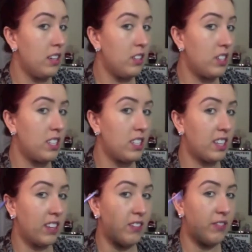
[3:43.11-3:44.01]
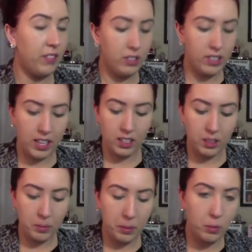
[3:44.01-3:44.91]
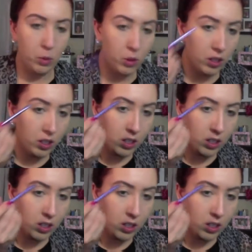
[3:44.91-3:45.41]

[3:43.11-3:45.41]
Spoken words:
So it just fills it in a little bit more.